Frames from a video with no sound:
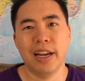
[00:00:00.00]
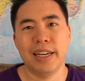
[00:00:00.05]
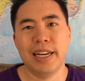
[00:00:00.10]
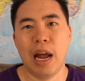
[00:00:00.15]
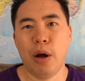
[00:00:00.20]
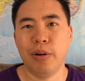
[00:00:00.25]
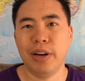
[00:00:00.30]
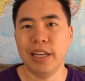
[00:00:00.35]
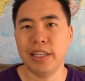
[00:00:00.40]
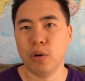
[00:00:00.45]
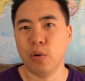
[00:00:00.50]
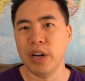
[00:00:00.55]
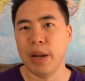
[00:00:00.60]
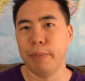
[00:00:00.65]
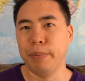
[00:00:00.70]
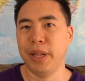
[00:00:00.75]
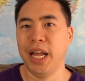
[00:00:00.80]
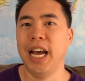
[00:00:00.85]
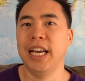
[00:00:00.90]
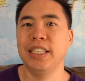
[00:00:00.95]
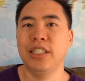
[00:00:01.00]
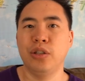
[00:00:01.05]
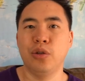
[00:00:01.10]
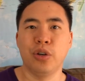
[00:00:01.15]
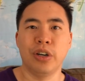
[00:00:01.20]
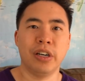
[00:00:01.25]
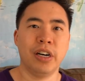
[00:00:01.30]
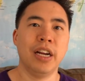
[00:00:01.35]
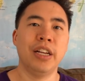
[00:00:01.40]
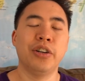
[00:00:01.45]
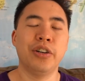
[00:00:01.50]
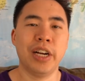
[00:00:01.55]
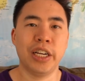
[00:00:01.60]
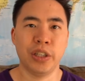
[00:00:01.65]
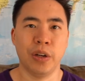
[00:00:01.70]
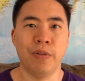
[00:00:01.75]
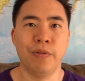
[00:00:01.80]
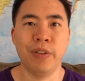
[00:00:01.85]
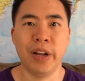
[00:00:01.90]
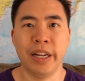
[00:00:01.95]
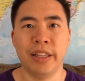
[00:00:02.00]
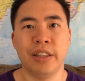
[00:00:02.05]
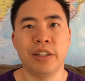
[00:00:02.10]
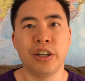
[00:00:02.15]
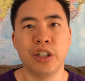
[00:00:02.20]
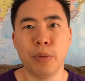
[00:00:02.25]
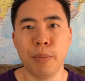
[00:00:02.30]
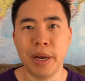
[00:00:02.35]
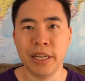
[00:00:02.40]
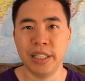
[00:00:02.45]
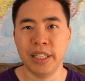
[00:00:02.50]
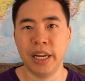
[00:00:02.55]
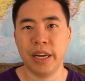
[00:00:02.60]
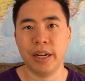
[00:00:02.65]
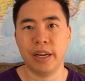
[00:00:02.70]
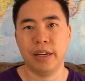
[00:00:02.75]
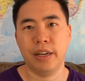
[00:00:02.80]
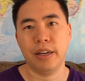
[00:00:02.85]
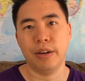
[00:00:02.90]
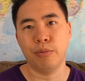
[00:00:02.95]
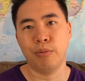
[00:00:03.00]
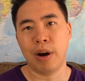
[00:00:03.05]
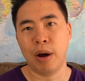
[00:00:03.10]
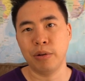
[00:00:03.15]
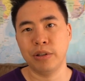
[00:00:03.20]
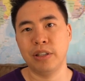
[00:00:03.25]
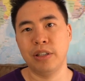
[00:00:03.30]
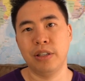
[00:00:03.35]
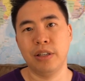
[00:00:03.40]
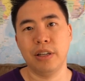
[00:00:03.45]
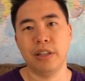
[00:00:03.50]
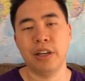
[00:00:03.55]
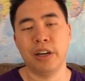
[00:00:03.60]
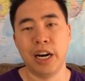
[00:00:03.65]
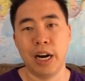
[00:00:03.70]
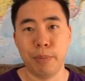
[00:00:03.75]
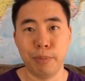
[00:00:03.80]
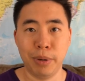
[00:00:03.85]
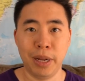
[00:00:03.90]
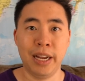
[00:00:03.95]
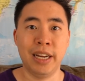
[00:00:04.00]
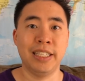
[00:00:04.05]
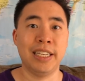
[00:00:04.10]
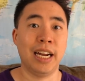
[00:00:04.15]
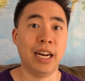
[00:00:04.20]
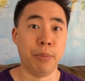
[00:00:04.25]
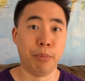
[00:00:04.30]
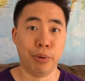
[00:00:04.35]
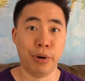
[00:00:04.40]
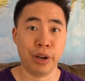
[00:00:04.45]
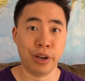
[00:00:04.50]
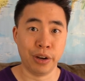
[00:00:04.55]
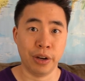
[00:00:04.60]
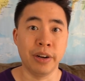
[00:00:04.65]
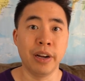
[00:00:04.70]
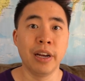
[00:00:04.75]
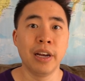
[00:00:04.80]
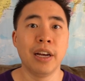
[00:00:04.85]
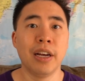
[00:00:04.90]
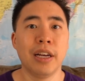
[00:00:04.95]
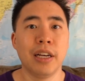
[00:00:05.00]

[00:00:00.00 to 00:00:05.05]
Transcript: Now, this only applies to their international flight. Their domestic routes, their airplane is actually pretty good.